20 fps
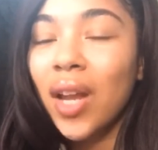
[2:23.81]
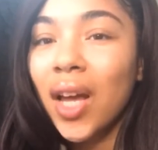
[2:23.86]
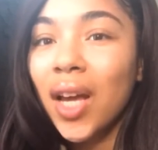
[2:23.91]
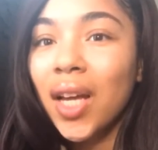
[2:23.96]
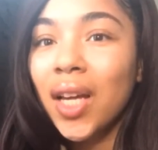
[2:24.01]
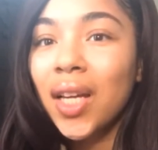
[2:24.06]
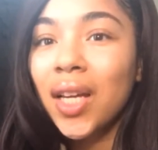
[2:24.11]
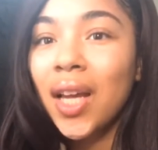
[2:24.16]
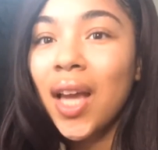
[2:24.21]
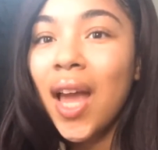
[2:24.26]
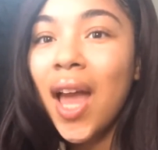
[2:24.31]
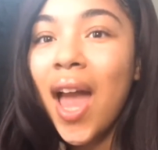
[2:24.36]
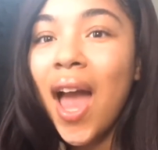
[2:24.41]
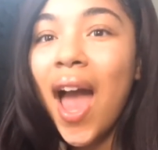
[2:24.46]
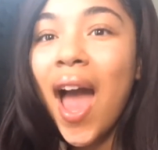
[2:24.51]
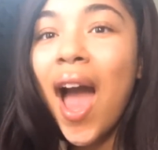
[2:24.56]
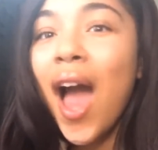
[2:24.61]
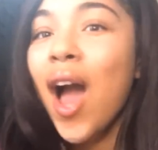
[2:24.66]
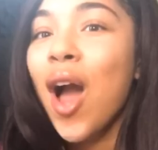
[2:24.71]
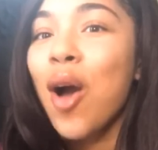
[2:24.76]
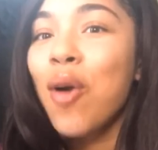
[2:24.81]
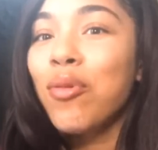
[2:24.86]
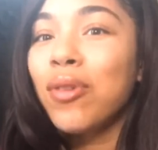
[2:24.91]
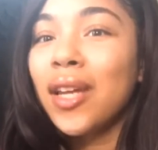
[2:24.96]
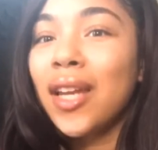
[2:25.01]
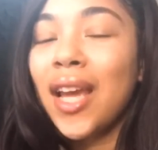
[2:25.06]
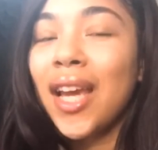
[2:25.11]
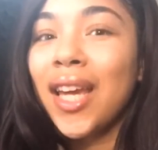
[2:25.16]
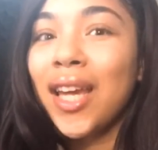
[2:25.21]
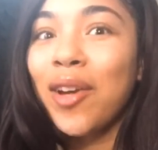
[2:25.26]
Like how
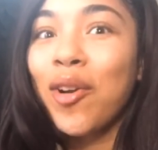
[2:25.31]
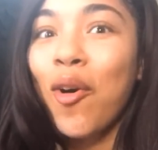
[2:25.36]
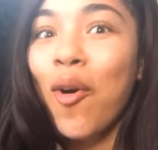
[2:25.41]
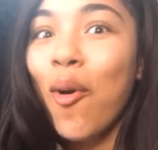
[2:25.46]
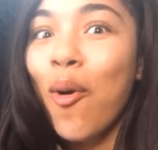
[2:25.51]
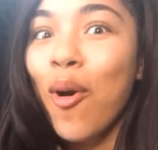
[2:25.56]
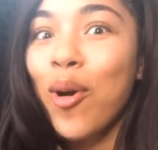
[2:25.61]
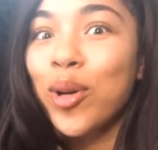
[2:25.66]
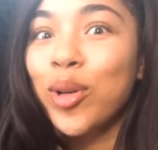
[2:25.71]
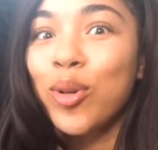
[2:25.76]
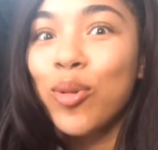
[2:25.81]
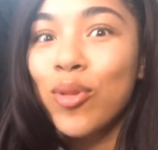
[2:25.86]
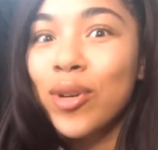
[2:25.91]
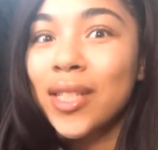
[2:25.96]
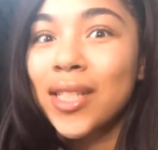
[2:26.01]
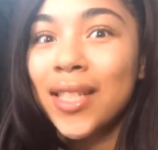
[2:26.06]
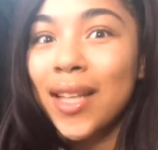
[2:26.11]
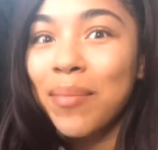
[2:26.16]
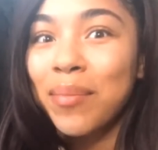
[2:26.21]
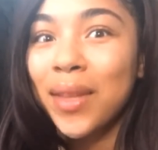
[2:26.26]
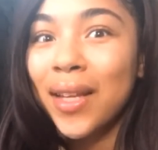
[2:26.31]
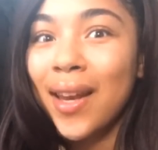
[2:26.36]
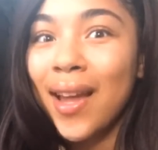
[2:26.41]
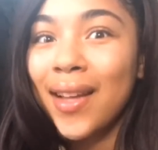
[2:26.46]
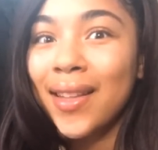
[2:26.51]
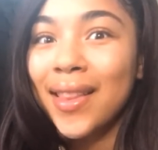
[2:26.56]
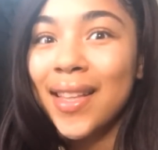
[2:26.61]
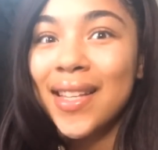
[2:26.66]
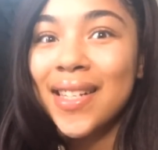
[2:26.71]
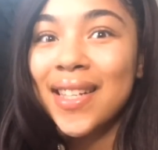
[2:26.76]
can I get caught doing something
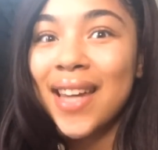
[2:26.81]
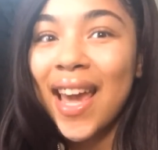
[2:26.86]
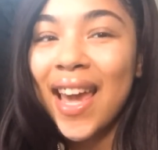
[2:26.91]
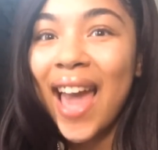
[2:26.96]
like this?